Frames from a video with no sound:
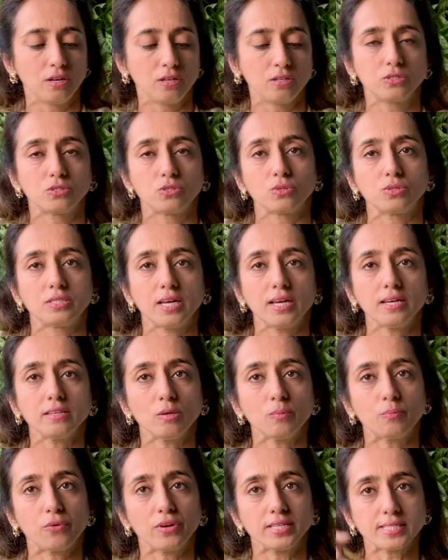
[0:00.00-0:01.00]
So take the
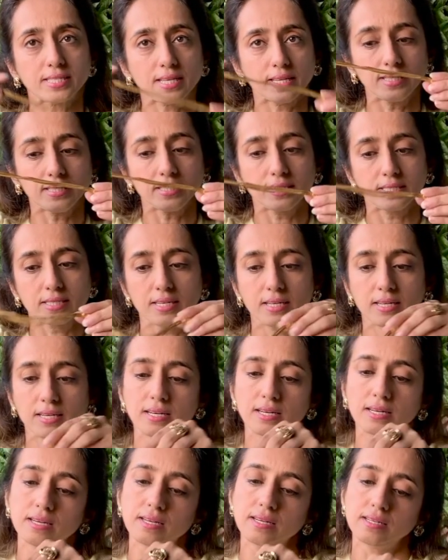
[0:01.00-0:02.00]
bracelet,
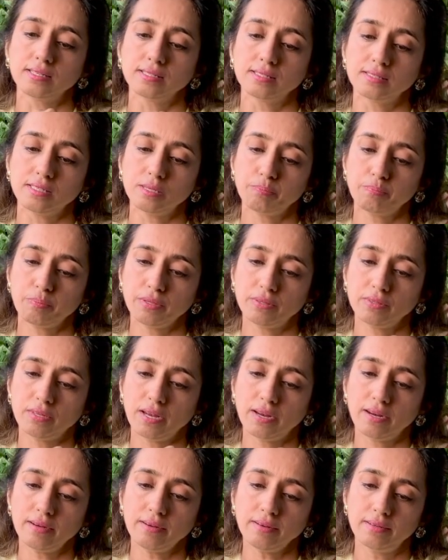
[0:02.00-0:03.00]
dip it
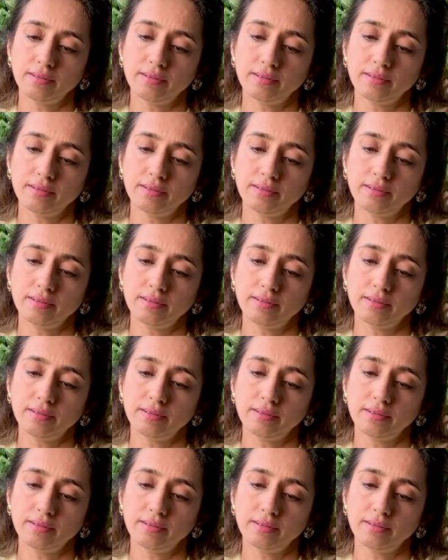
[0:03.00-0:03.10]
there,